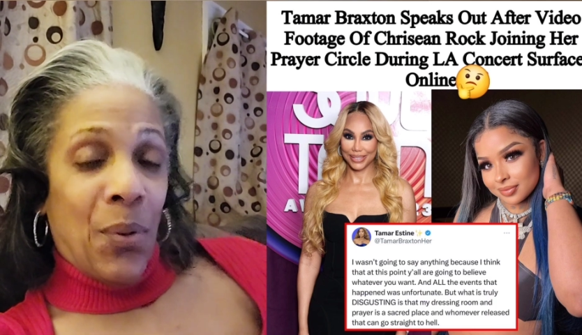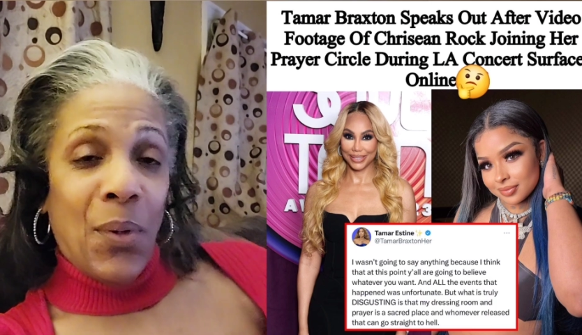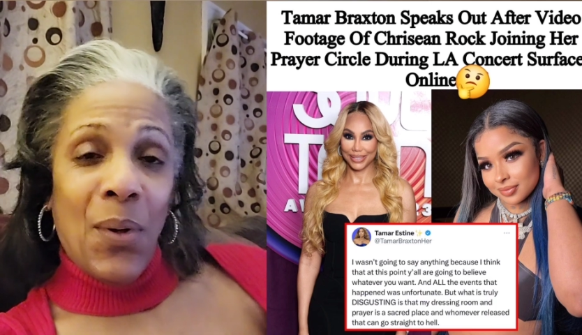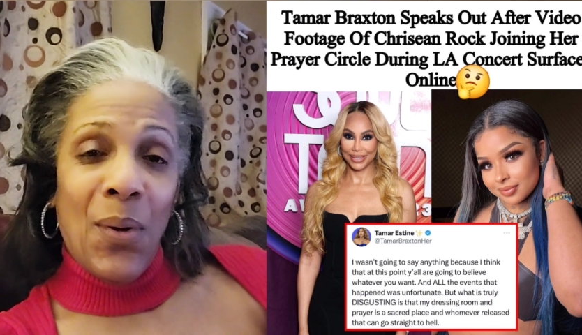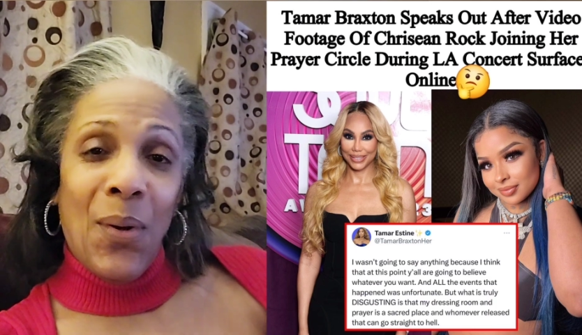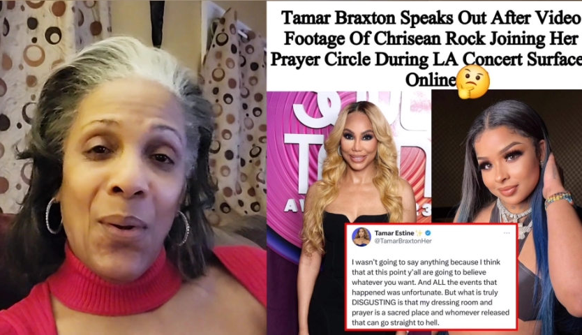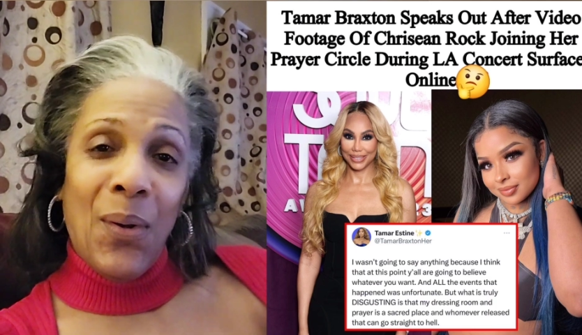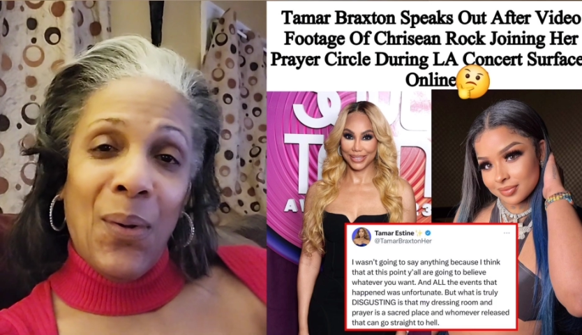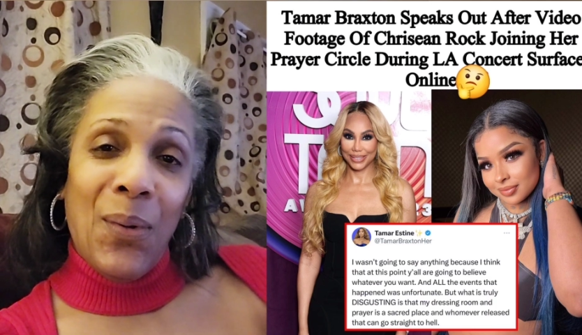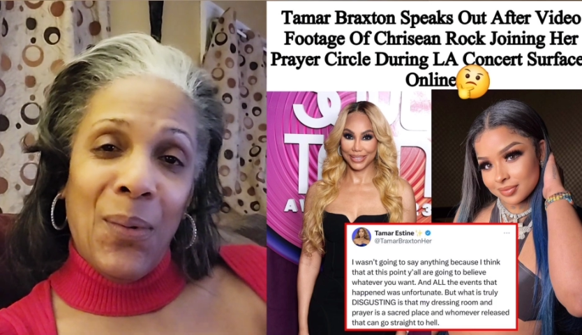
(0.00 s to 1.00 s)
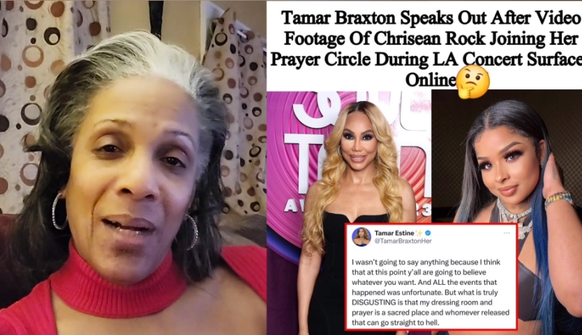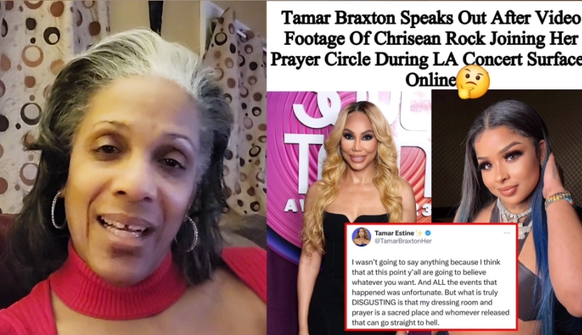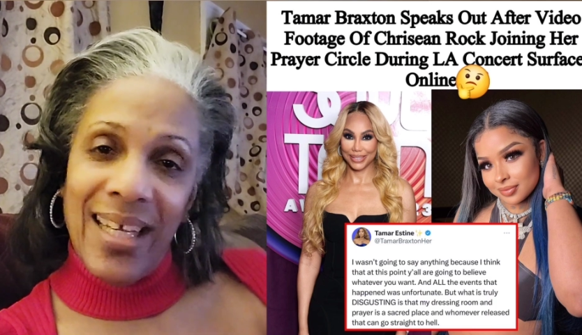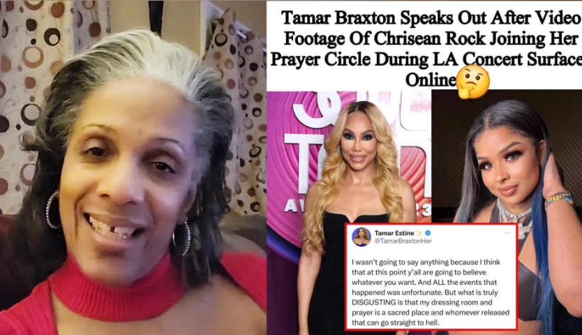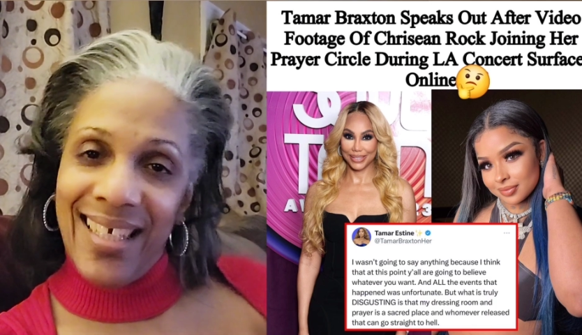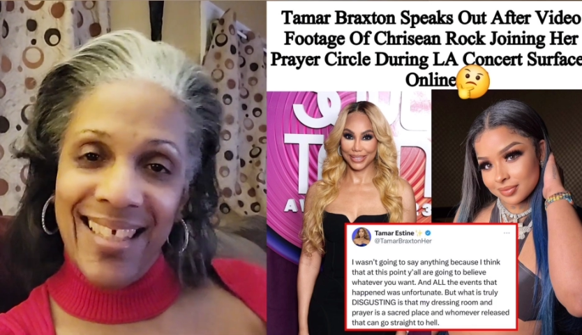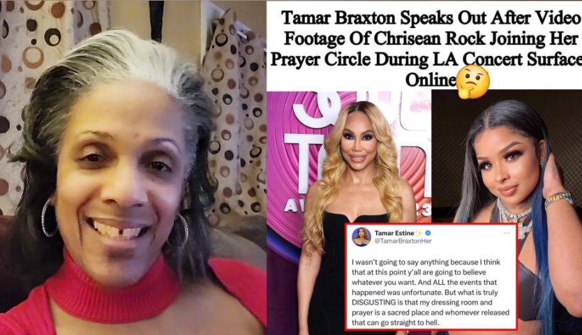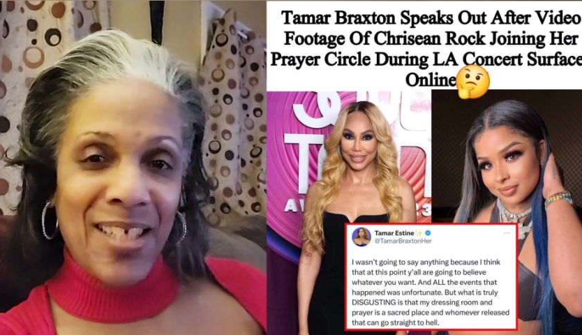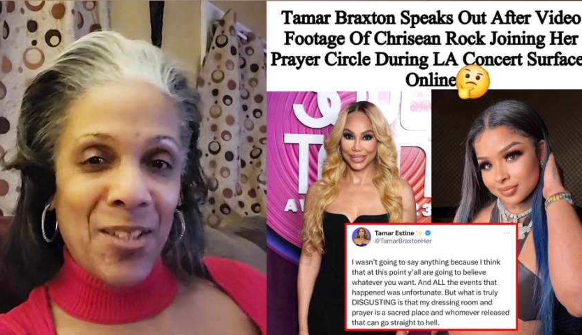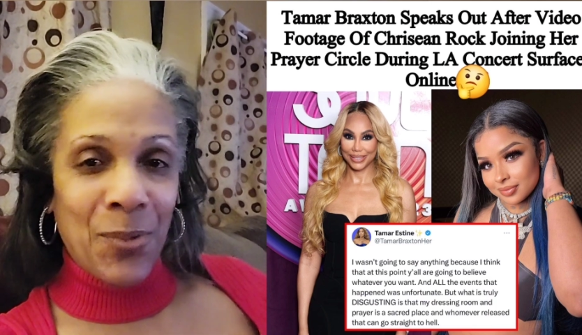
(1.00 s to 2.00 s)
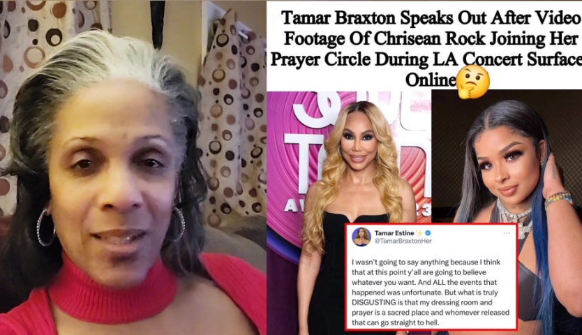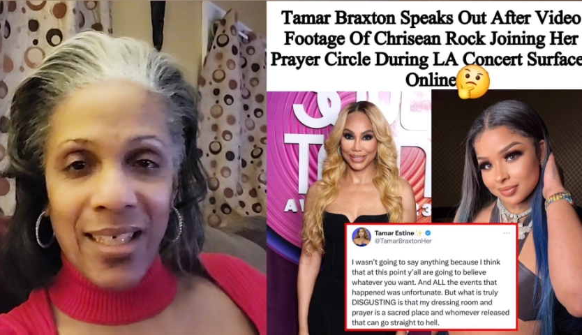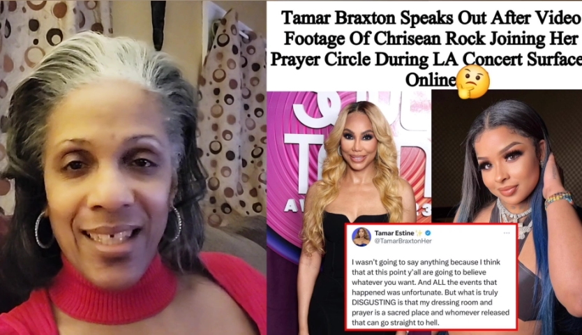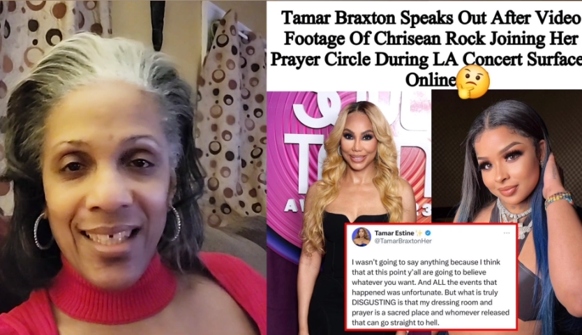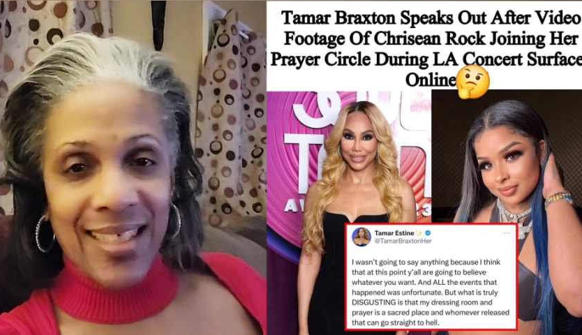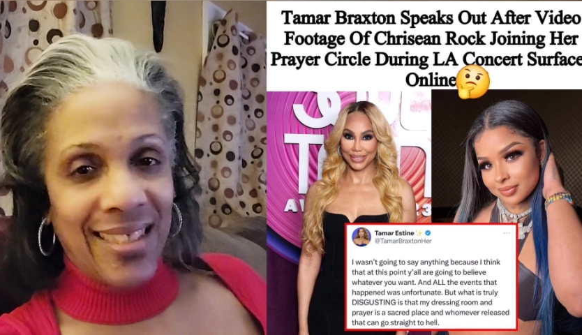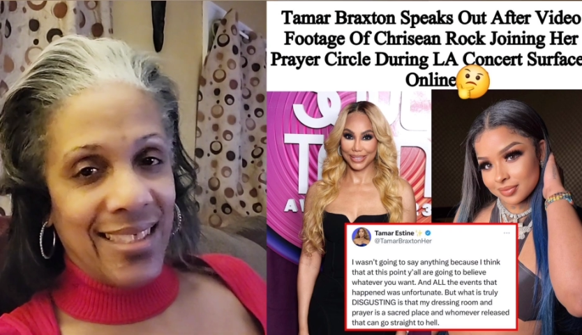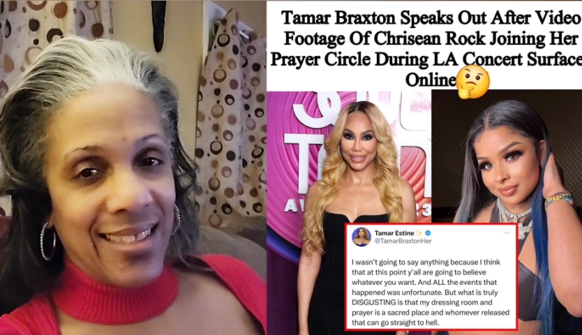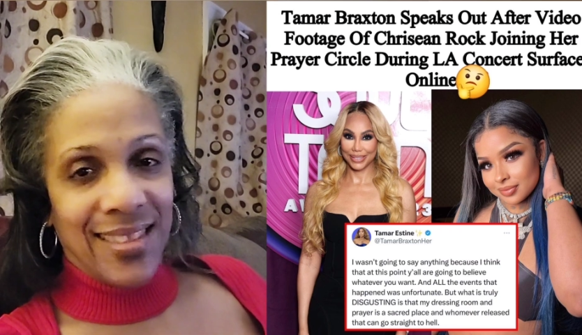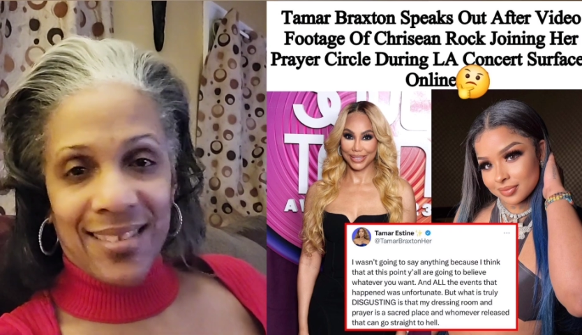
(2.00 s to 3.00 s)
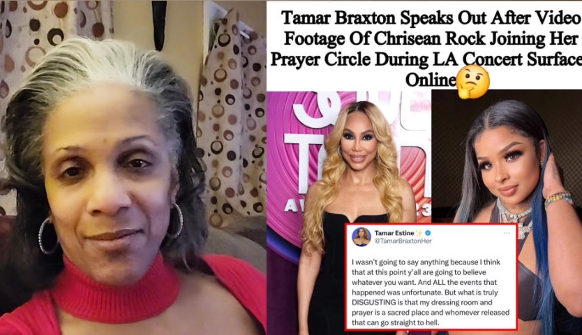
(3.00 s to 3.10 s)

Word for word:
Speaker 1: whoo, it is what it is.